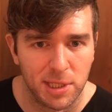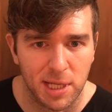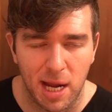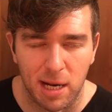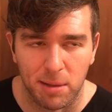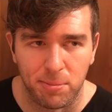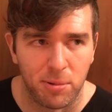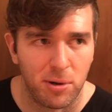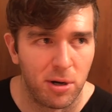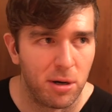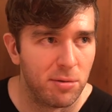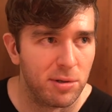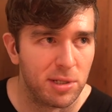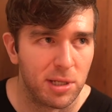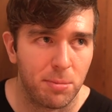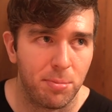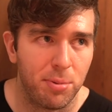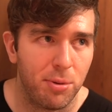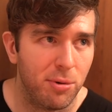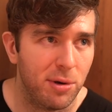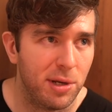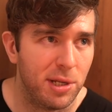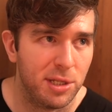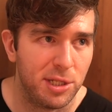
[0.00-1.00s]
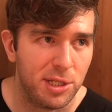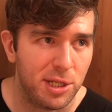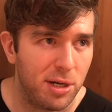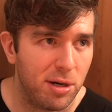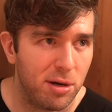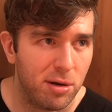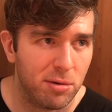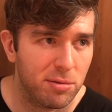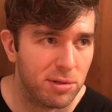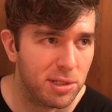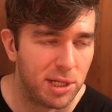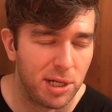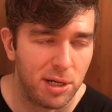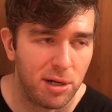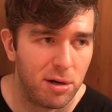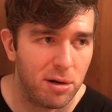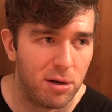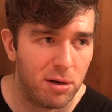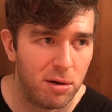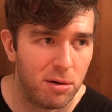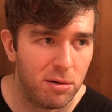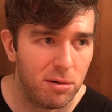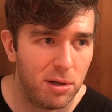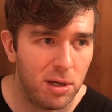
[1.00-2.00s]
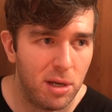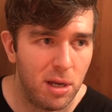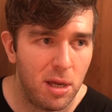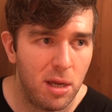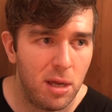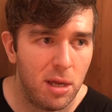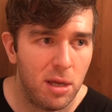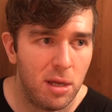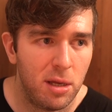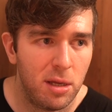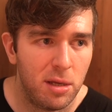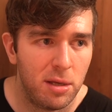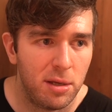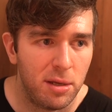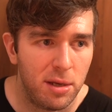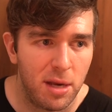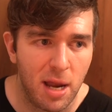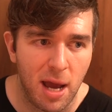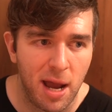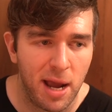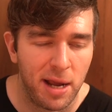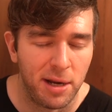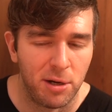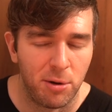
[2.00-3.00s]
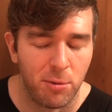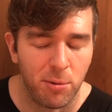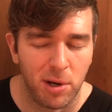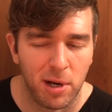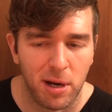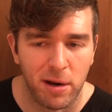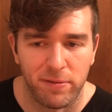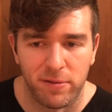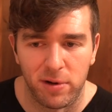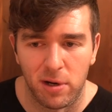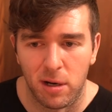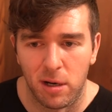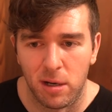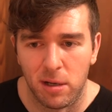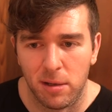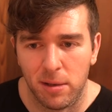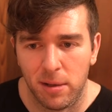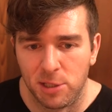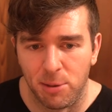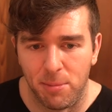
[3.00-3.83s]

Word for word: Zac Perna was like 0.009 or whatever.